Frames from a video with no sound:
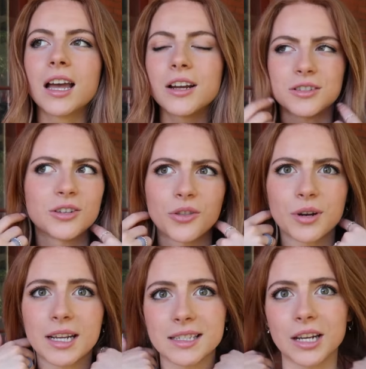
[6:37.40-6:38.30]
or till
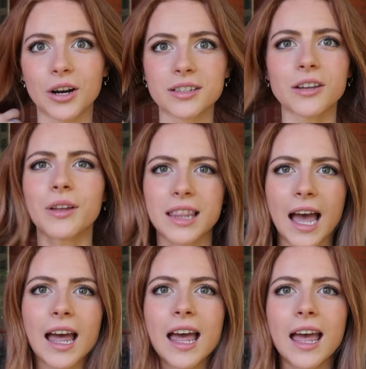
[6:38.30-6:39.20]
3 days later, stuff like
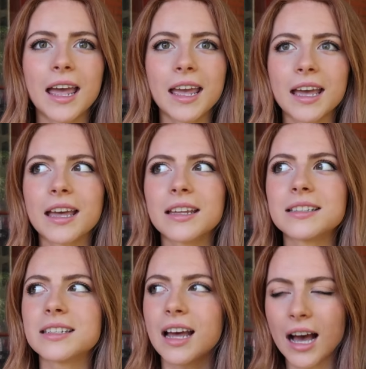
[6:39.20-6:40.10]
that.
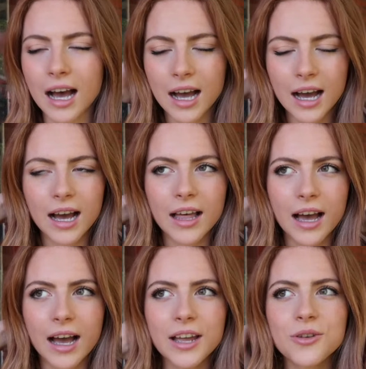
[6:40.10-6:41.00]
And
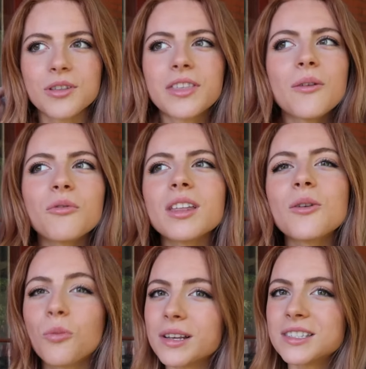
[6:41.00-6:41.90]
I knew that that
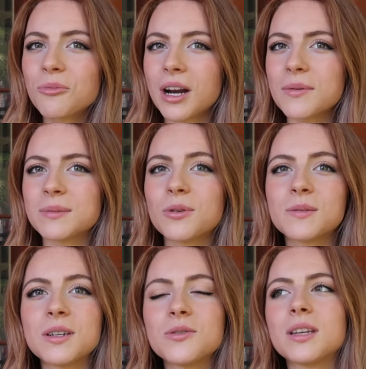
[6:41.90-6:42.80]
really wasn't what I was
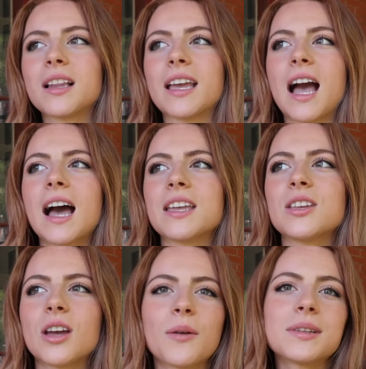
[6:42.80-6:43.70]
supposed to be doing. Like
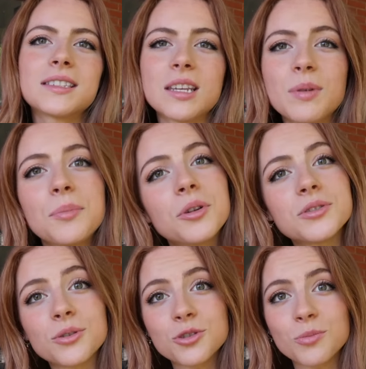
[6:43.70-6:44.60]
I would see people
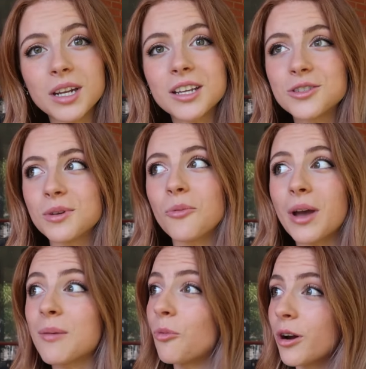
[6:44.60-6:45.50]
on social media doing
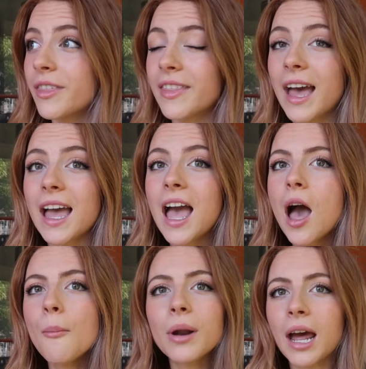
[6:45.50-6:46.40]
way more than that,
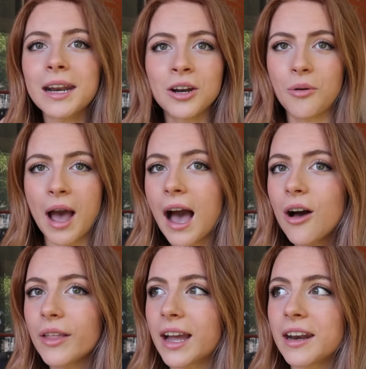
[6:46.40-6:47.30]
but I didn't know
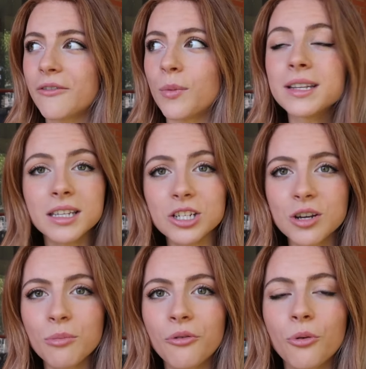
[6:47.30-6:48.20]
how. Like I never went to the
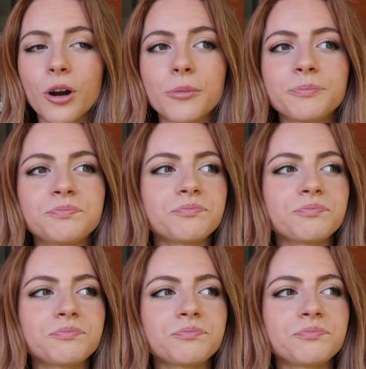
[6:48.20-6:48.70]
gym before.